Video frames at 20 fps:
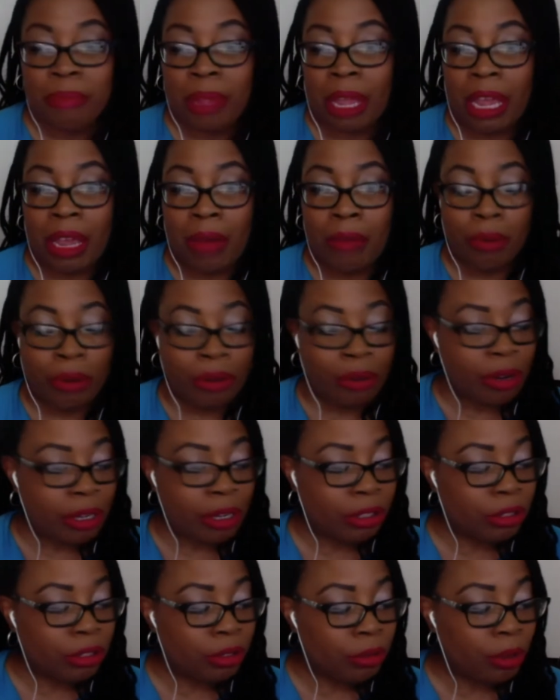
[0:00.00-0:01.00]
And we're
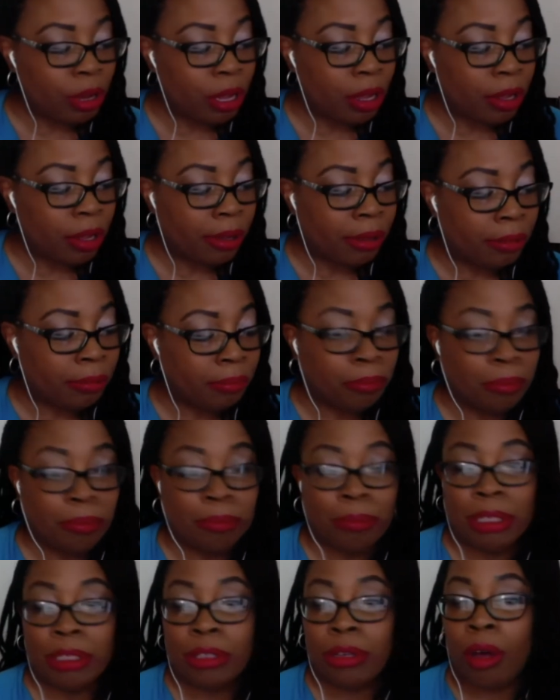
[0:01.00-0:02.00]
going to um,
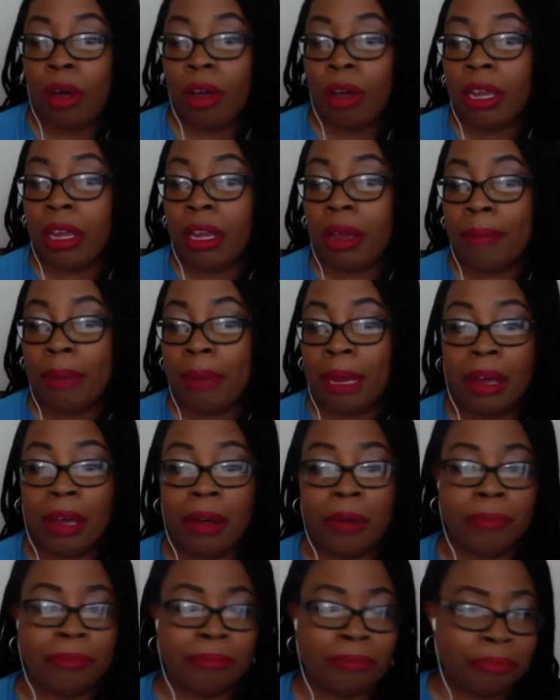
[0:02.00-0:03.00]
be talking
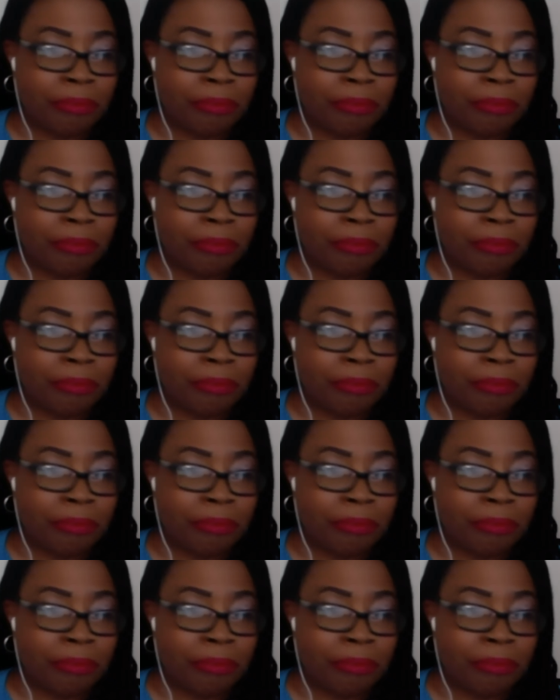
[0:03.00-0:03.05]
about